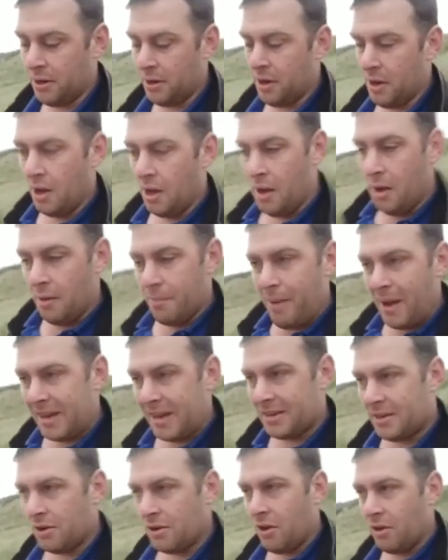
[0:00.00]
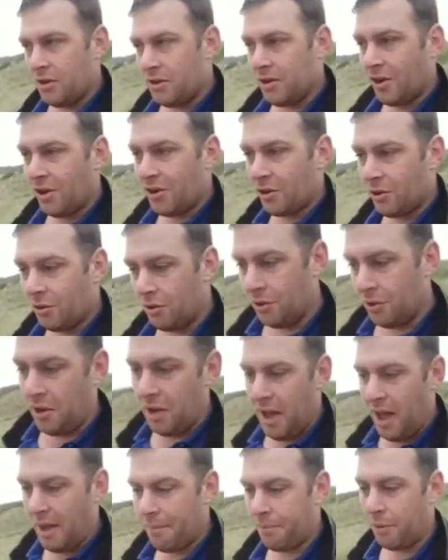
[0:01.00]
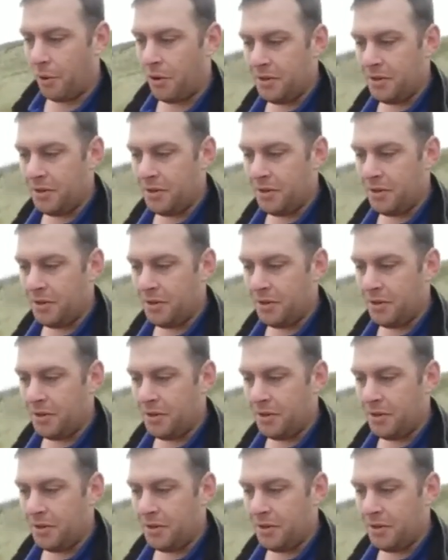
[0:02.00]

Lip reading: Banks are not so good at processing